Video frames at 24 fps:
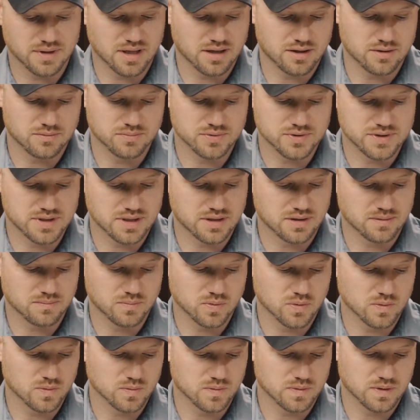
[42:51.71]
100% on
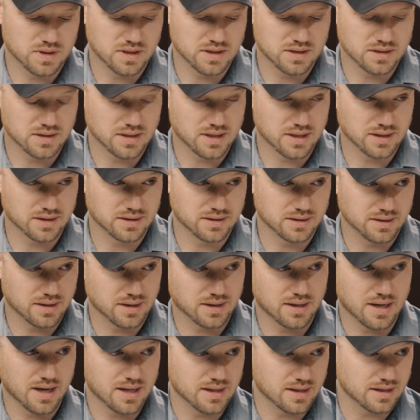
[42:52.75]
board with getting like
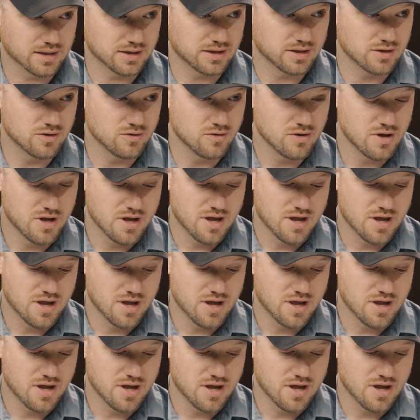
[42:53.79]
a guy like you.